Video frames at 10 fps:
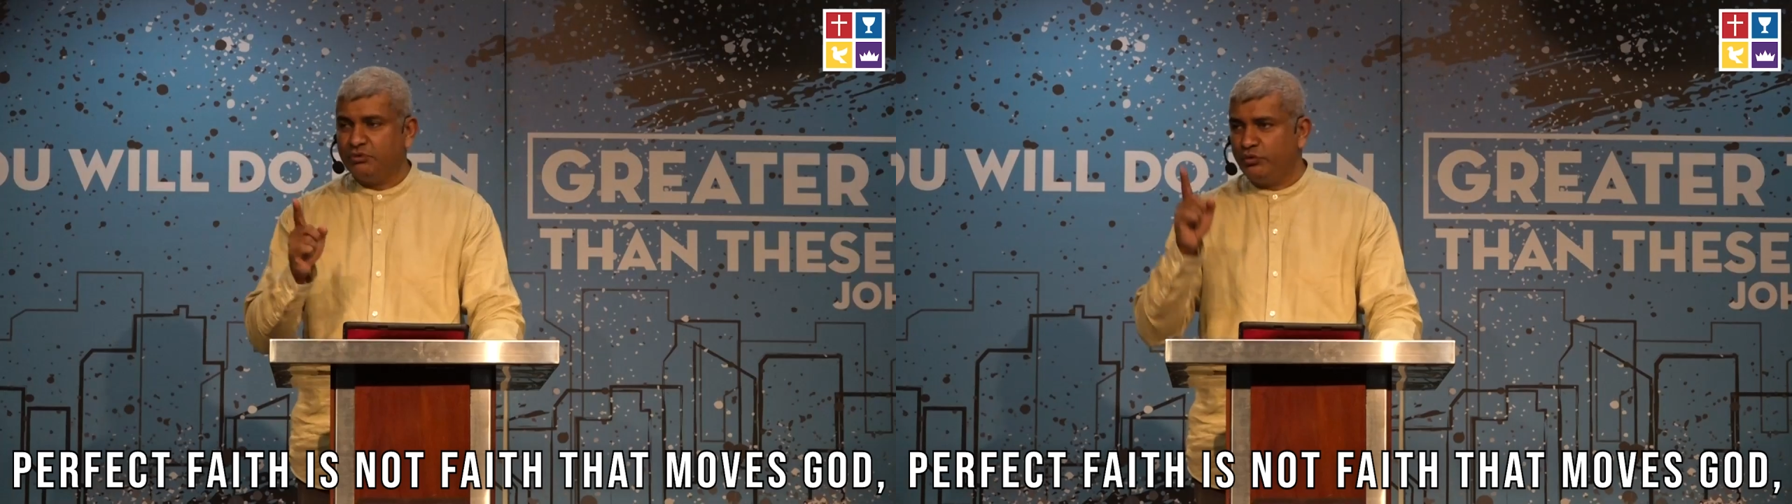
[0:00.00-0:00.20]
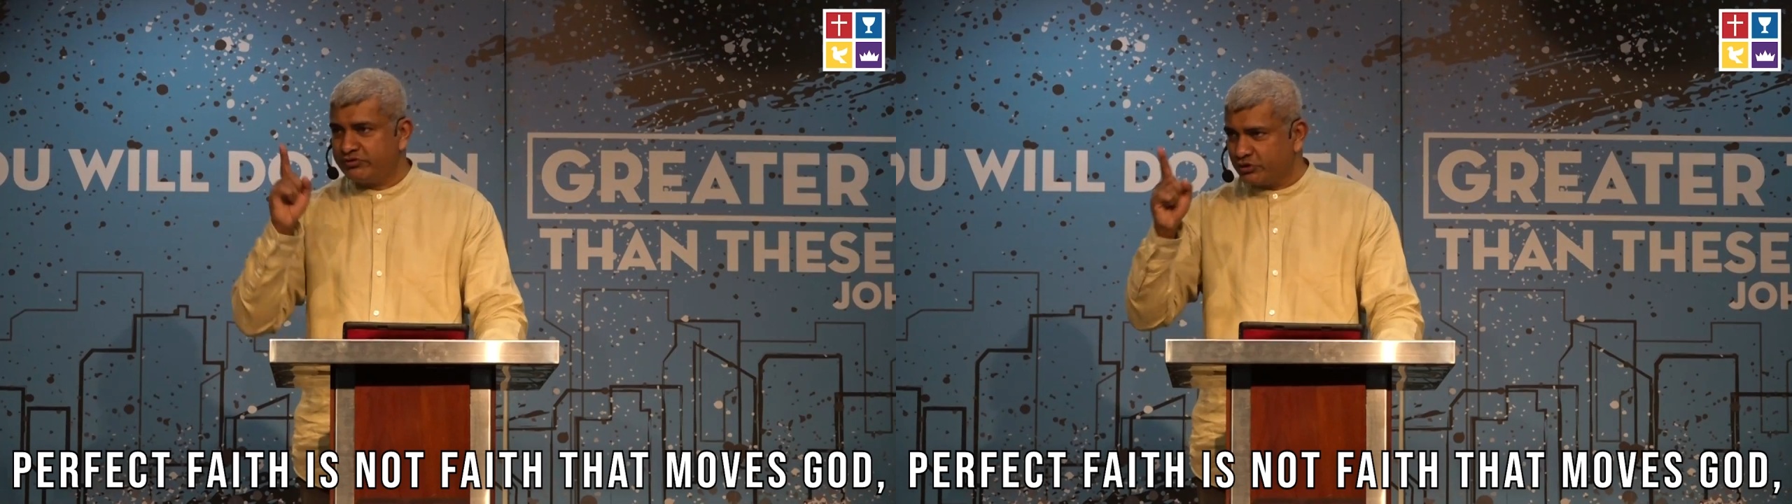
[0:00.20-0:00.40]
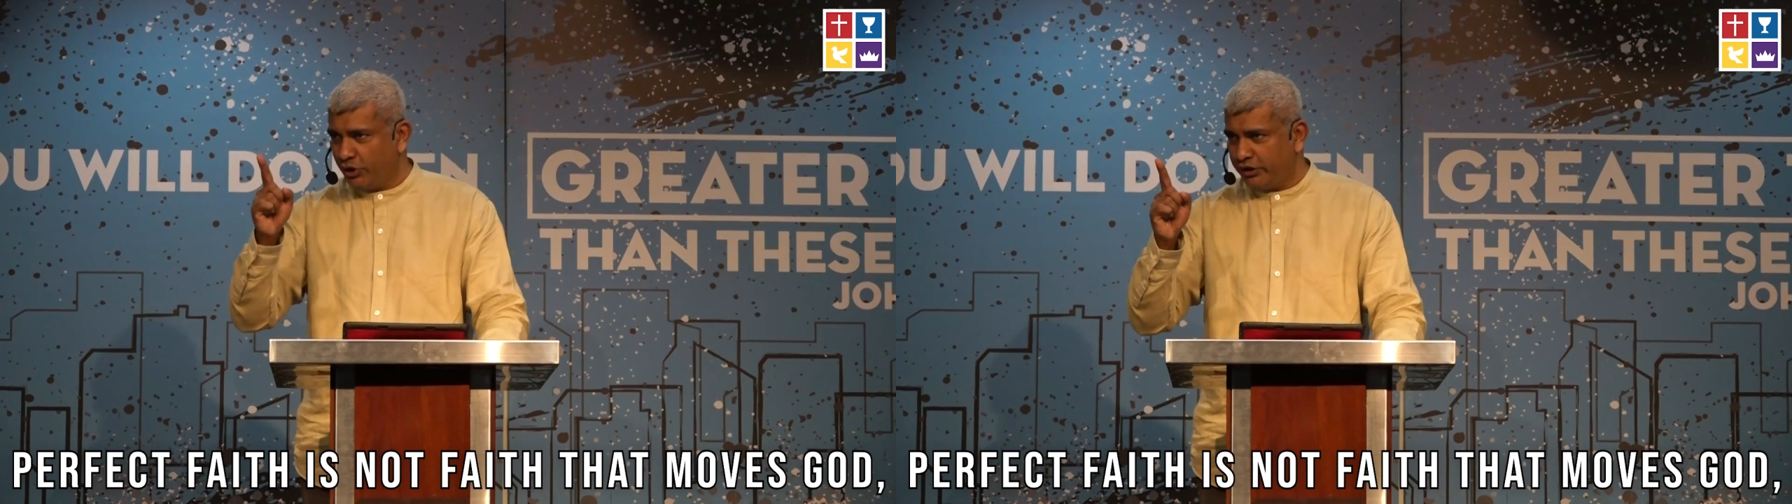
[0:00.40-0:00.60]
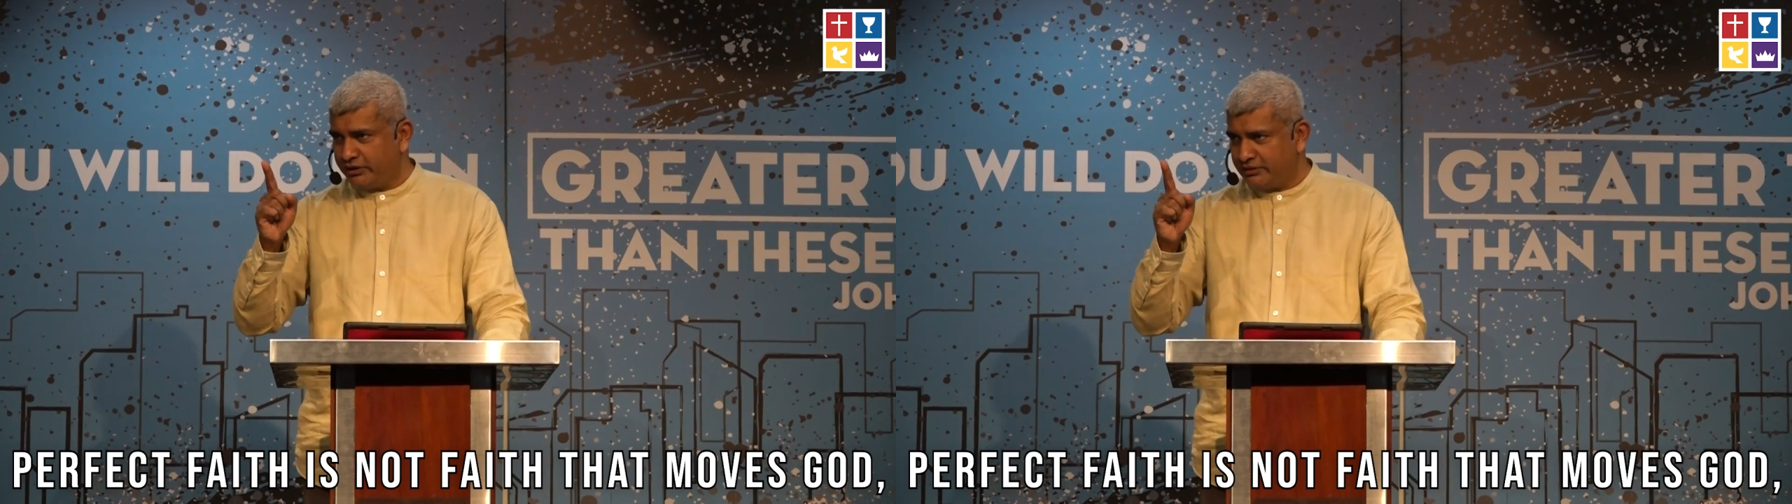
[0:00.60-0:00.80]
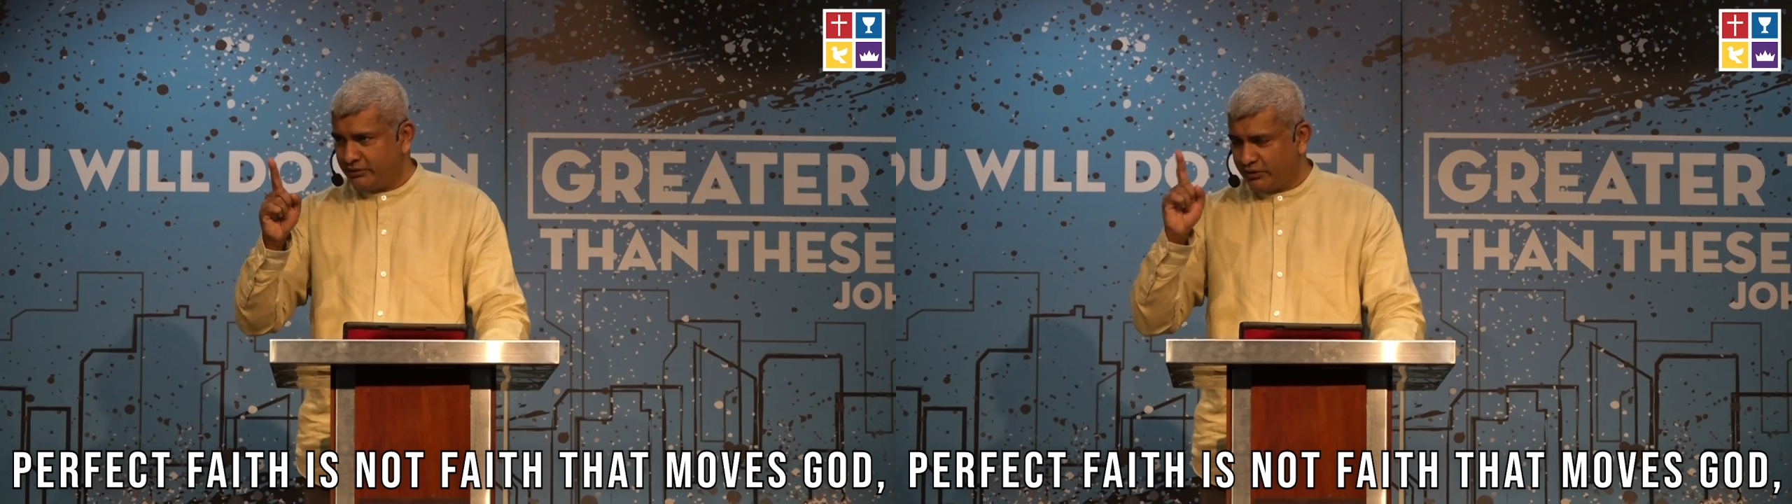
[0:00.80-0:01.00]
moves
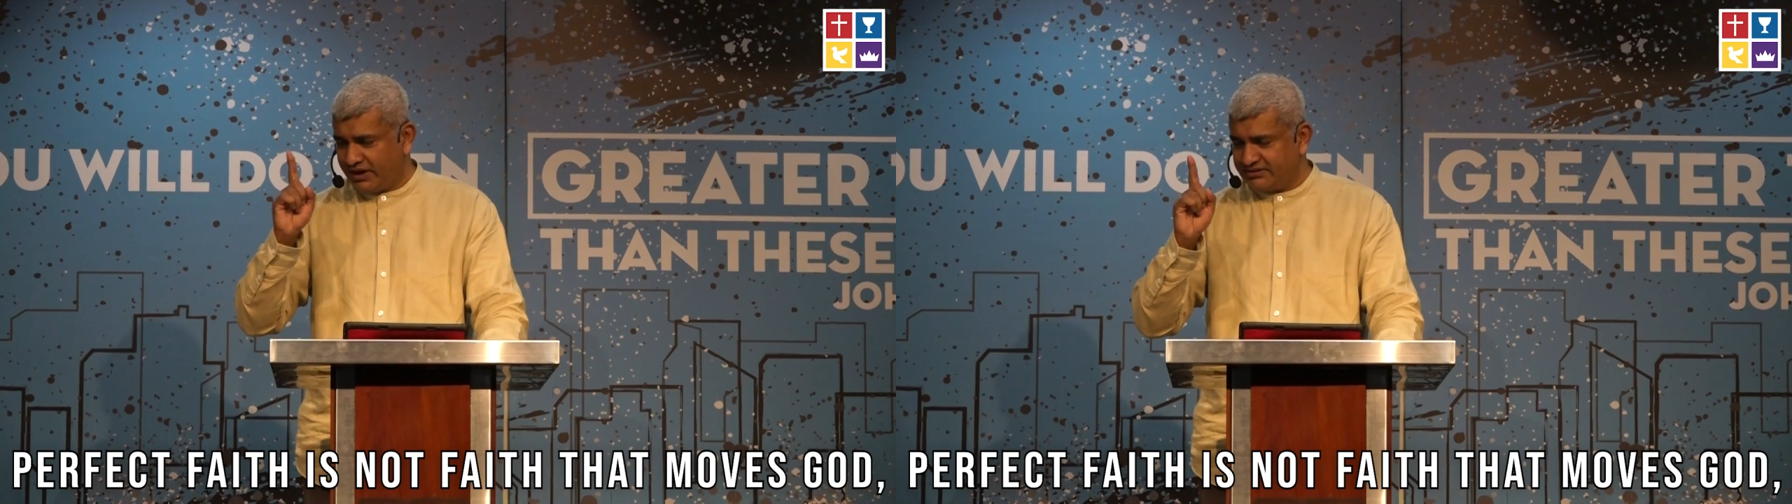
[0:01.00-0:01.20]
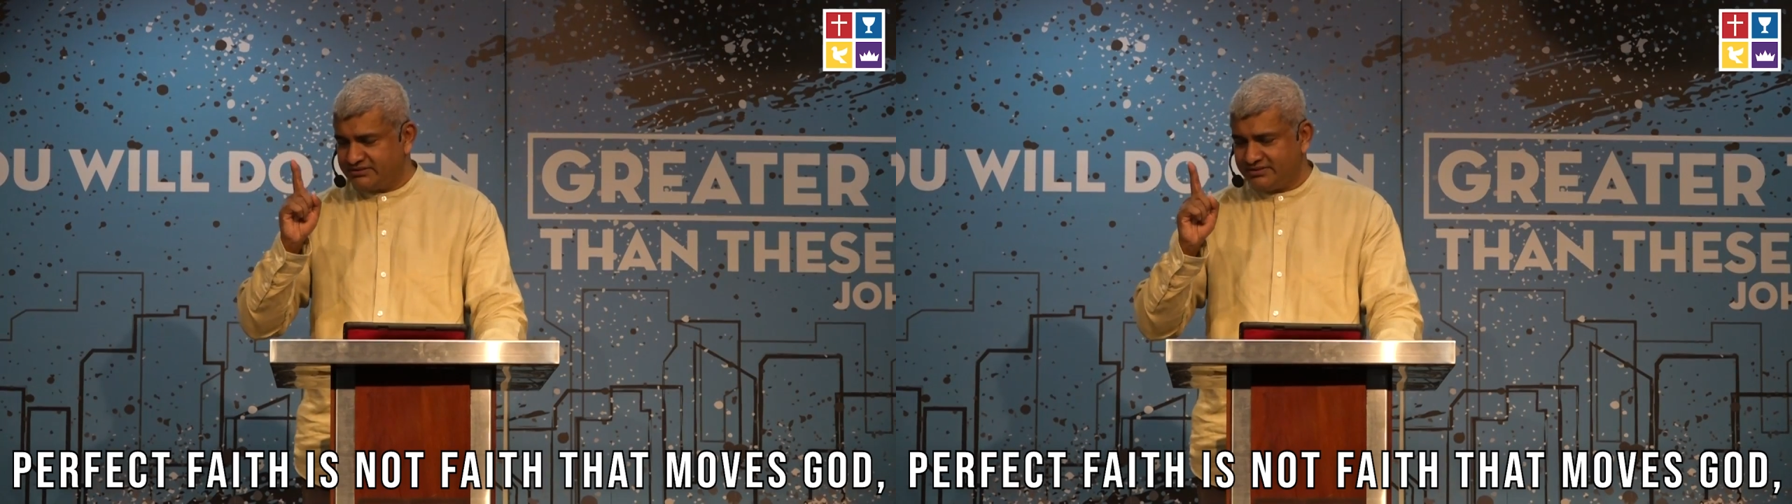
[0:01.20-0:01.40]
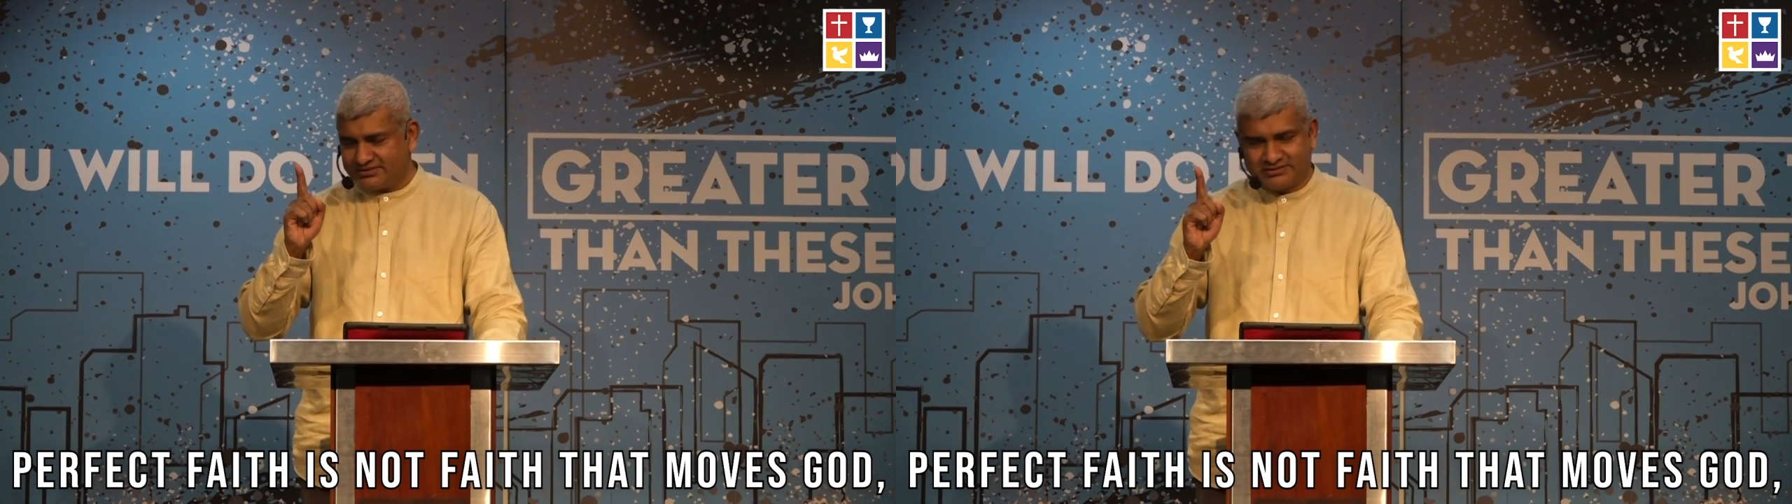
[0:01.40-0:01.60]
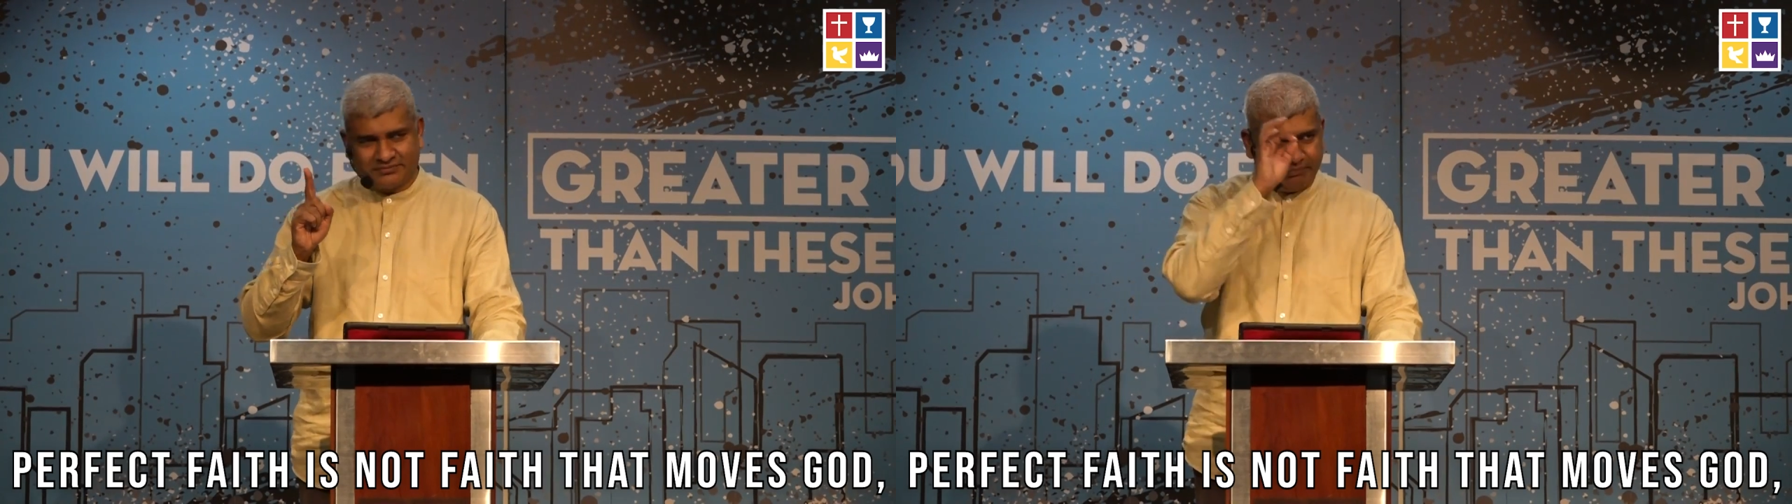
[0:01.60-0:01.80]
God. Now catch this.